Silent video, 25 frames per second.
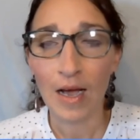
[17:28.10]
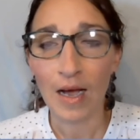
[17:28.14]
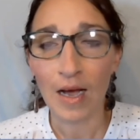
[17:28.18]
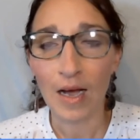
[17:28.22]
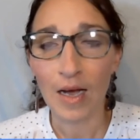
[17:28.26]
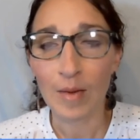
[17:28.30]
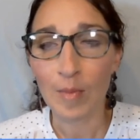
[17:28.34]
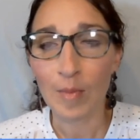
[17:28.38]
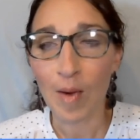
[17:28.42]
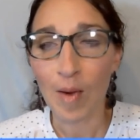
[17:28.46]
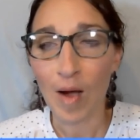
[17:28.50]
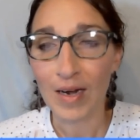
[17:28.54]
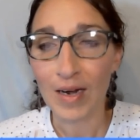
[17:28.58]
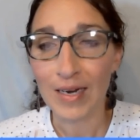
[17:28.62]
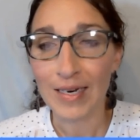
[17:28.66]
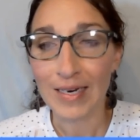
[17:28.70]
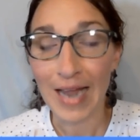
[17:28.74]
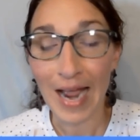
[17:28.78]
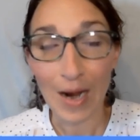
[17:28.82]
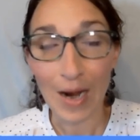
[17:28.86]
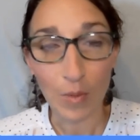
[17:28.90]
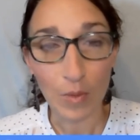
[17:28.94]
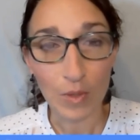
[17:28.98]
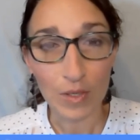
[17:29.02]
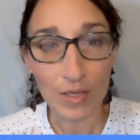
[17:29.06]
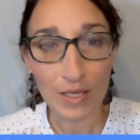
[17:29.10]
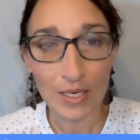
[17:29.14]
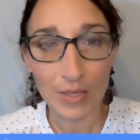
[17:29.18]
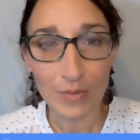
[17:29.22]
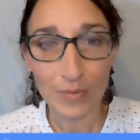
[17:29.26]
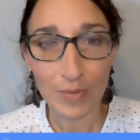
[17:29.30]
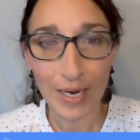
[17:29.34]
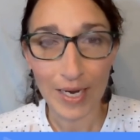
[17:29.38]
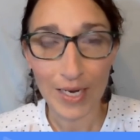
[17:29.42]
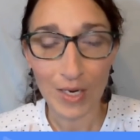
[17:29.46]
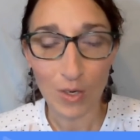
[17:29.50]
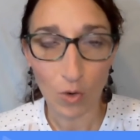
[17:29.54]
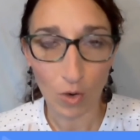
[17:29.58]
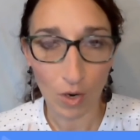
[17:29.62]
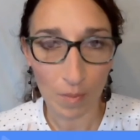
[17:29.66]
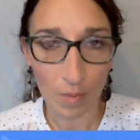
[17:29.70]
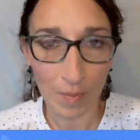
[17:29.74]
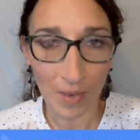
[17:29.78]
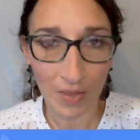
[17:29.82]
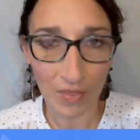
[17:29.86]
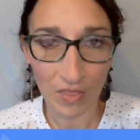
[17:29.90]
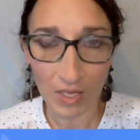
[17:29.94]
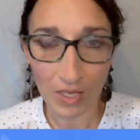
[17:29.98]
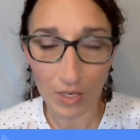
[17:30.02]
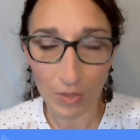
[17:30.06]
um, on an hourly rate, or a
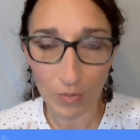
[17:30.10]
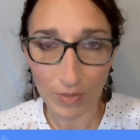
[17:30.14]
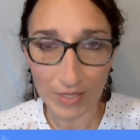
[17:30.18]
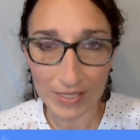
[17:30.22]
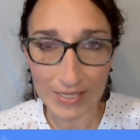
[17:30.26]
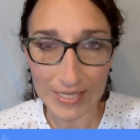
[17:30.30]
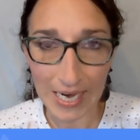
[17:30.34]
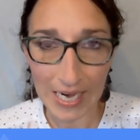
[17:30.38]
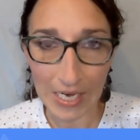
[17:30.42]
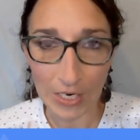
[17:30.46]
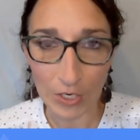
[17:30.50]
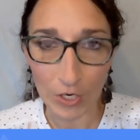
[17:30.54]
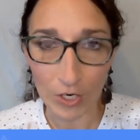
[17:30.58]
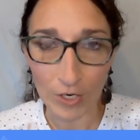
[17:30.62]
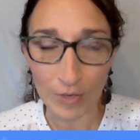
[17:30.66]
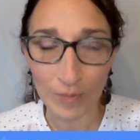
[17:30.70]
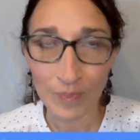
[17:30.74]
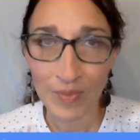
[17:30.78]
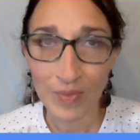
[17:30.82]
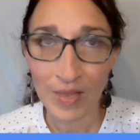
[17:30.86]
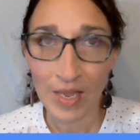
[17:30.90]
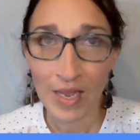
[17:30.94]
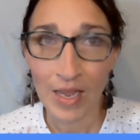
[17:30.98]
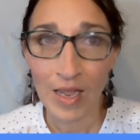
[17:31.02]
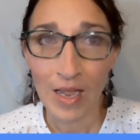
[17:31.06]
monthly retainer.